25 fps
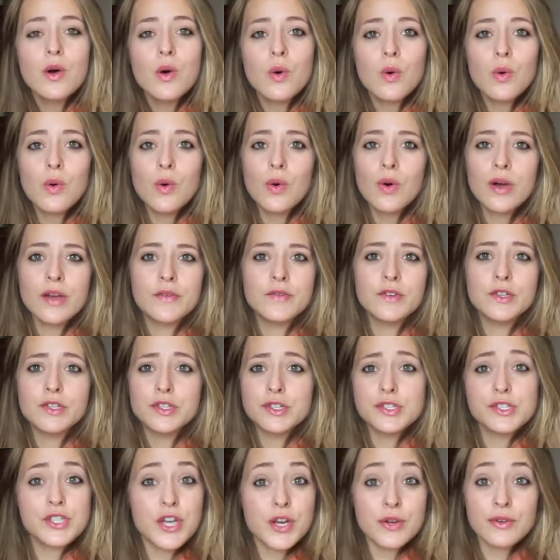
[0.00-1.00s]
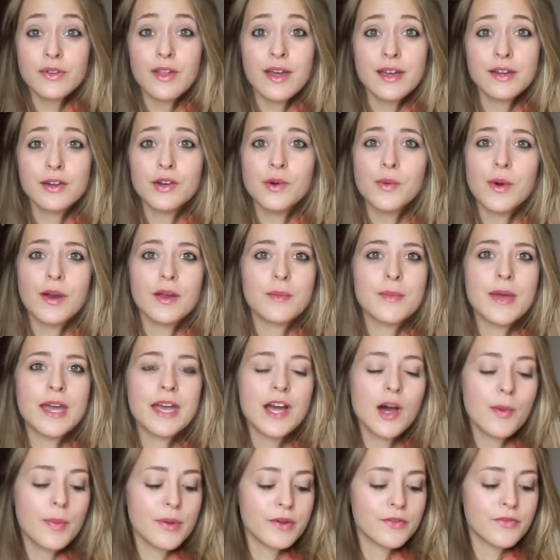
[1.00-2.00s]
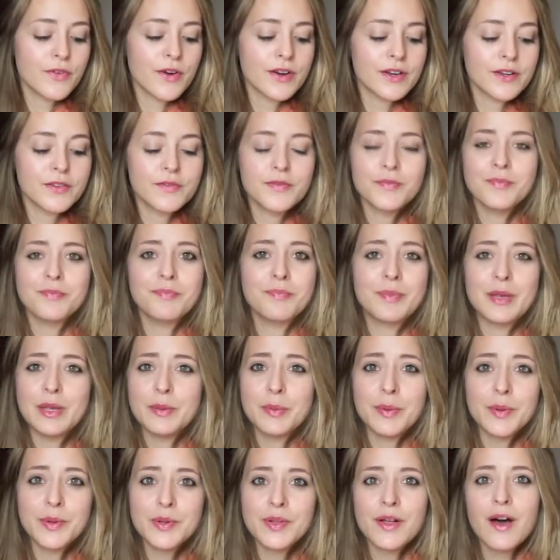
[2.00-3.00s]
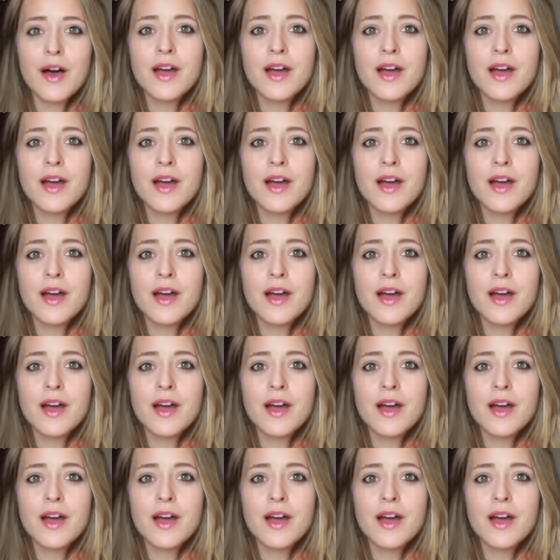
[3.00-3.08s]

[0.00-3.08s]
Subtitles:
or if you just don't like not wearing makeup in front of people,